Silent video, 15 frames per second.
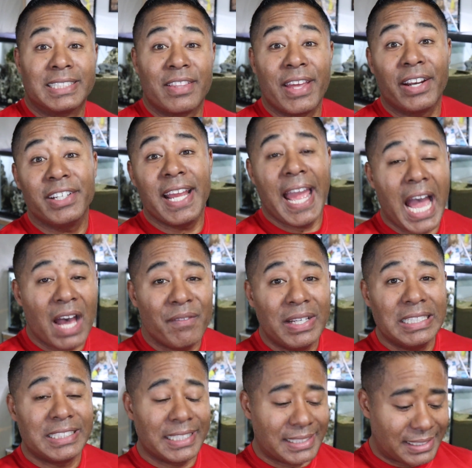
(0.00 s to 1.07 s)
So there you have
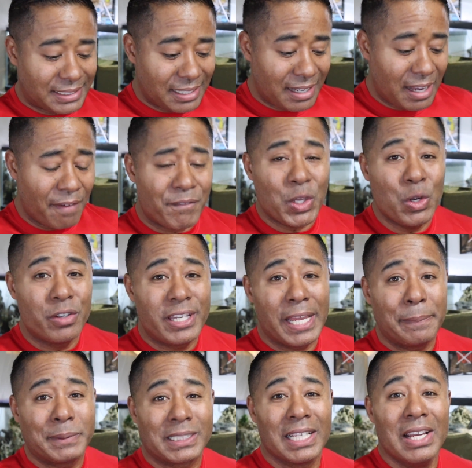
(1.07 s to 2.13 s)
it, just uh, a few
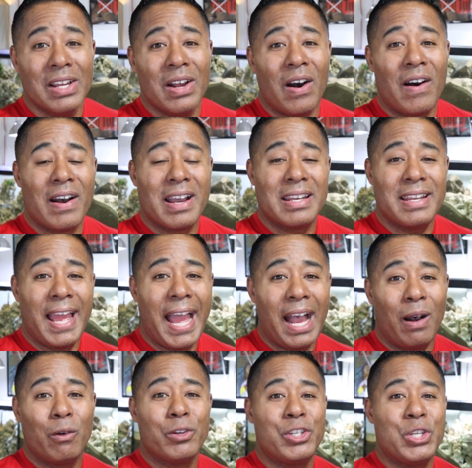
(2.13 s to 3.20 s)
tips on
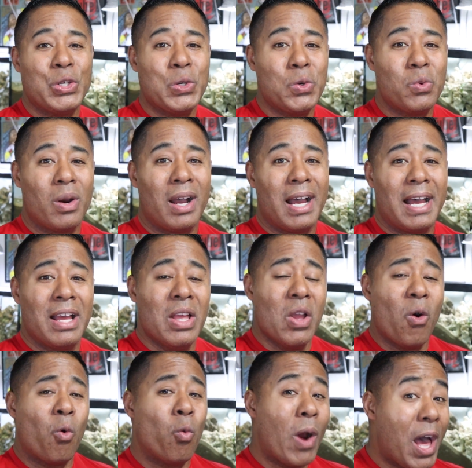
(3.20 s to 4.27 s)
how to uh,
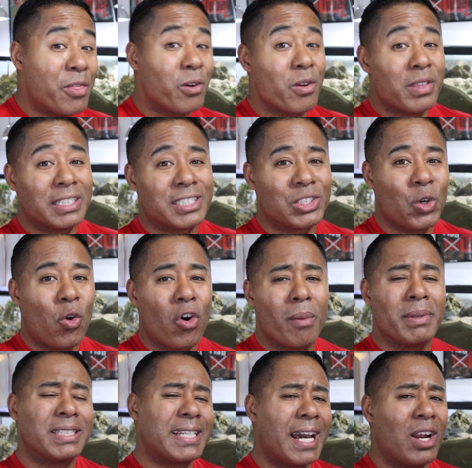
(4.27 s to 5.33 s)
weather the
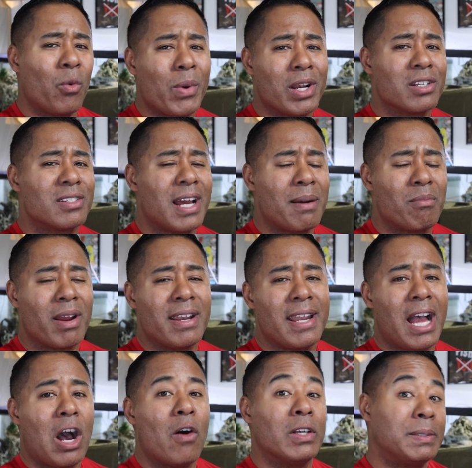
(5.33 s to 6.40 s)
storm. It's kind of wintertime right
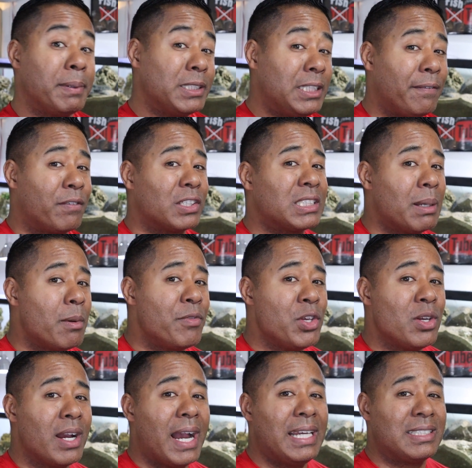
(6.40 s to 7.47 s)
now, especially for some of
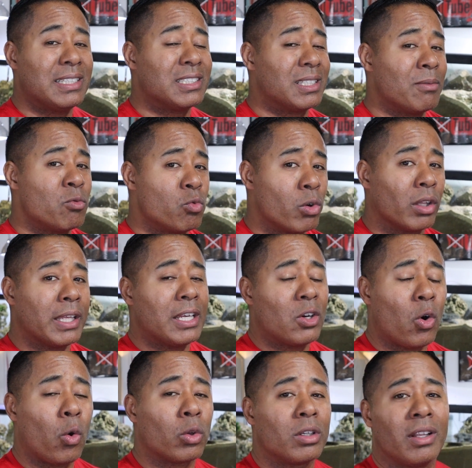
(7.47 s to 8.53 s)
you guys in some really
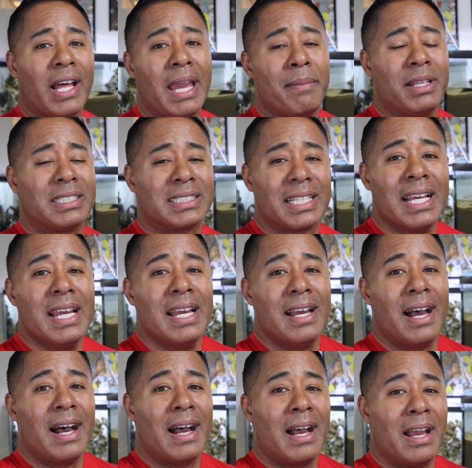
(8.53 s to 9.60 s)
cold climates.
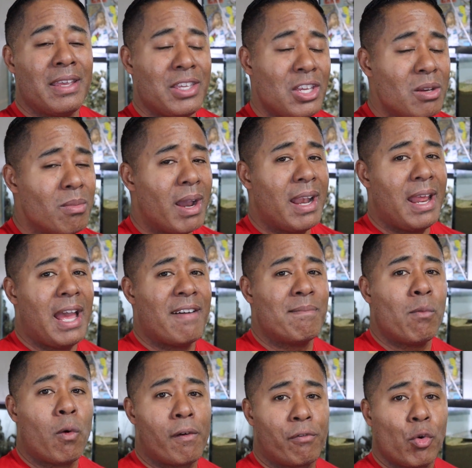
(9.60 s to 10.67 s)
Uh, you might
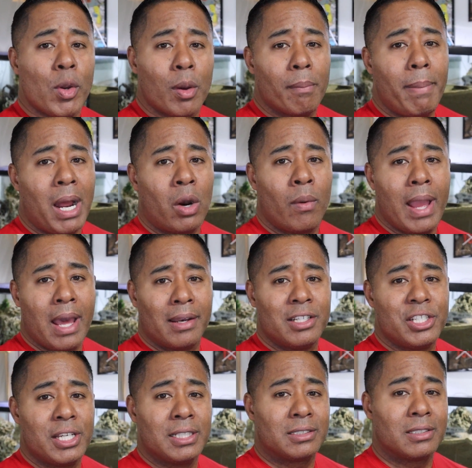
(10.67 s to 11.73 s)
have more frequent power
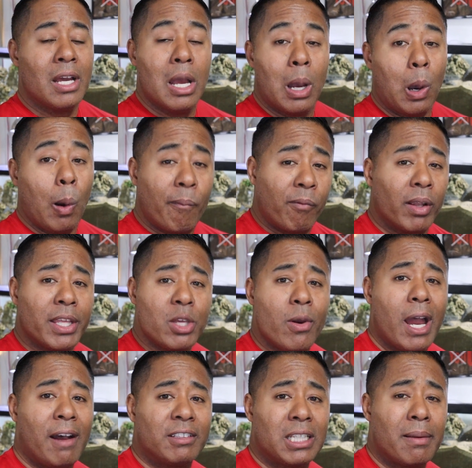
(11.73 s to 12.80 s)
outages. Hopefully you
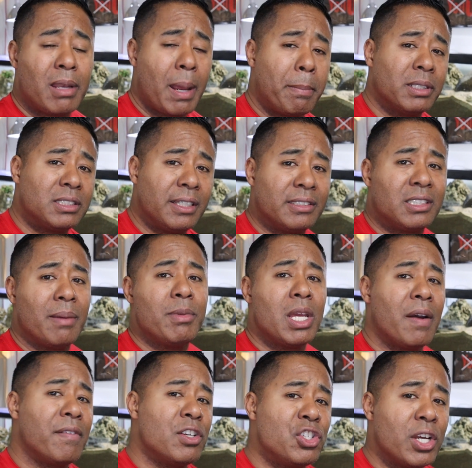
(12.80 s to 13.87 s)
have some type of system. You
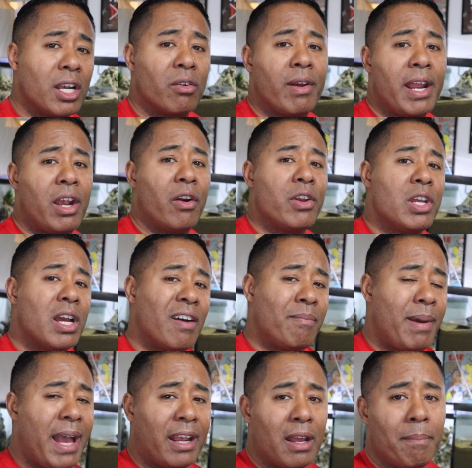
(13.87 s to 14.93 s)
have a generator, you have
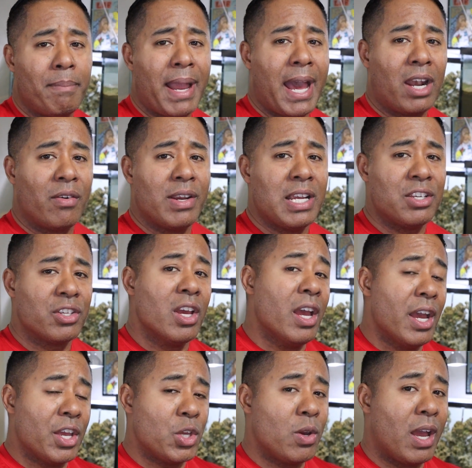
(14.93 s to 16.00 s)
backup batteries,
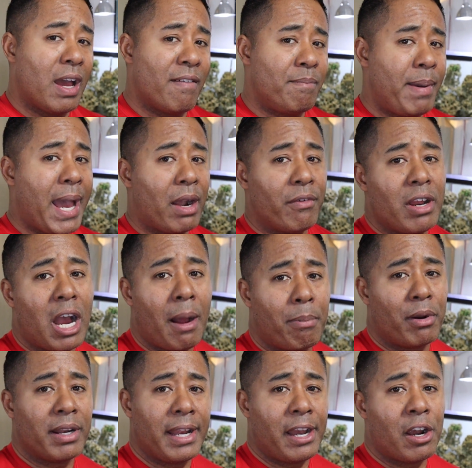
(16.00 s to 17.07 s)
you have battery
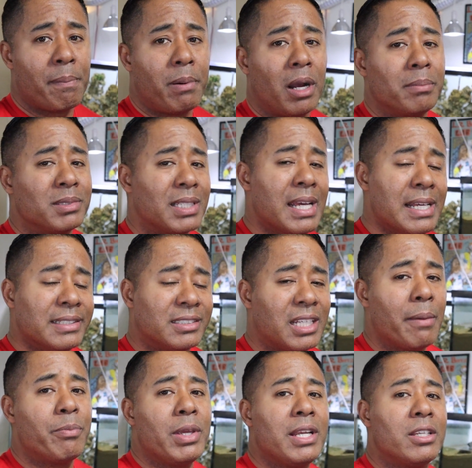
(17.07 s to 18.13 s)
operated air pumps,
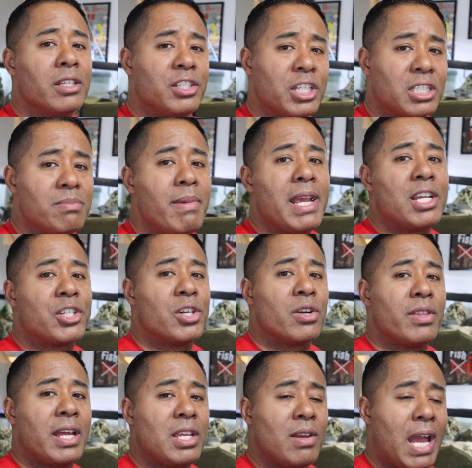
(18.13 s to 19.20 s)
something to just make
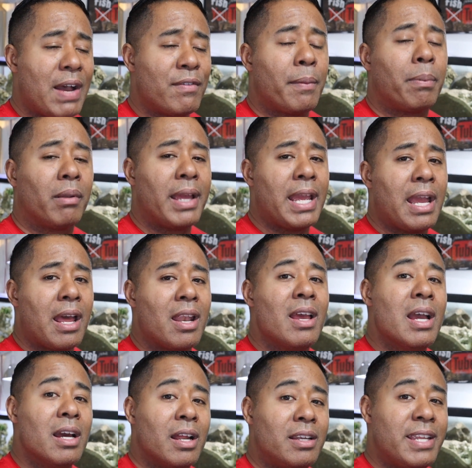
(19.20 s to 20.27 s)
sure that you have a plan
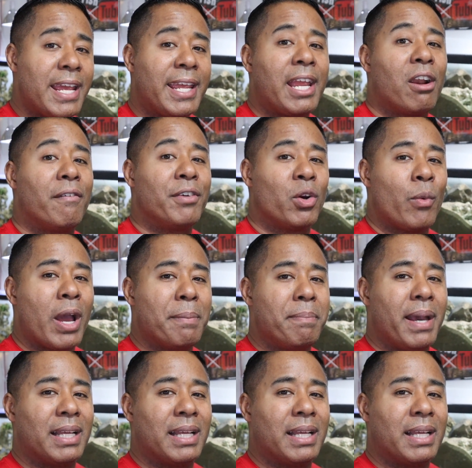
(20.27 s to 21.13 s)
to take care of your wet